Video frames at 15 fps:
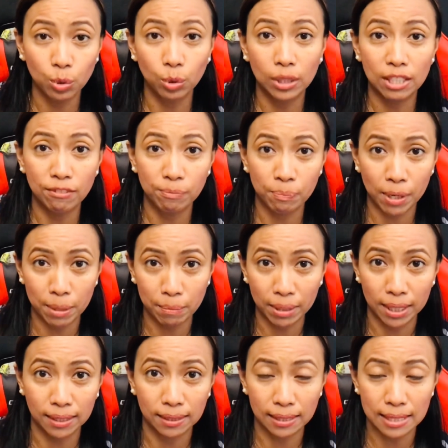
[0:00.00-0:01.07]
to live
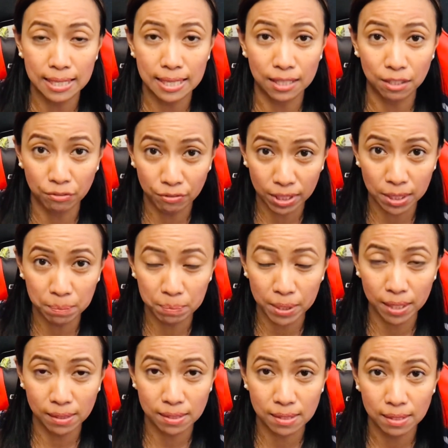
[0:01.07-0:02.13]
permanently in the
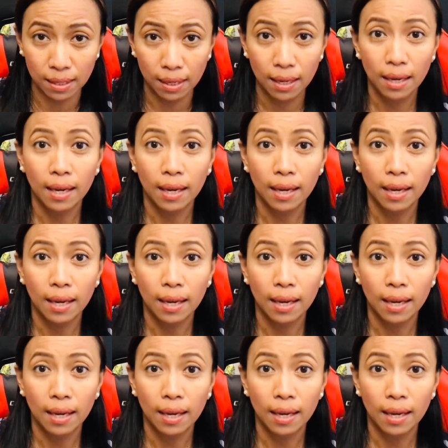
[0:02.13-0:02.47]
Philippines